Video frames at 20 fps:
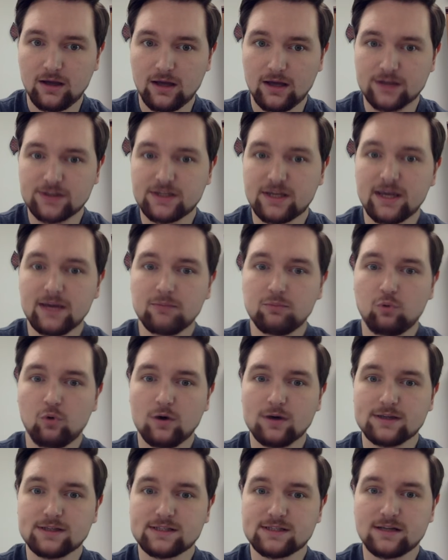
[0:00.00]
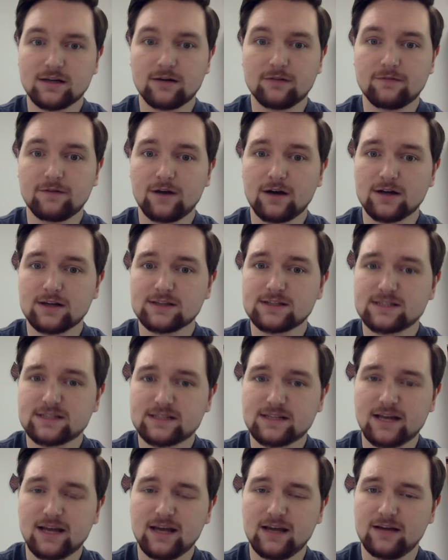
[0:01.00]
and to keep oneself
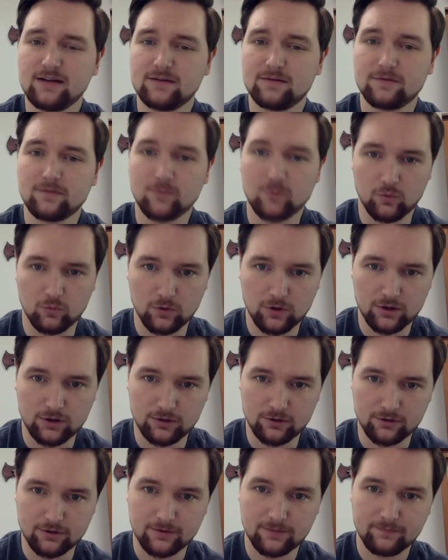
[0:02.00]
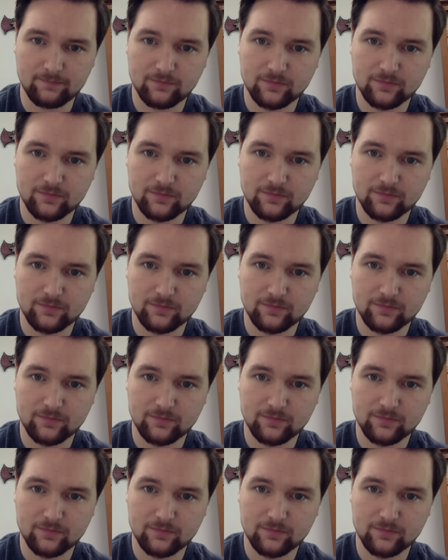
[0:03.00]
unstained from the world.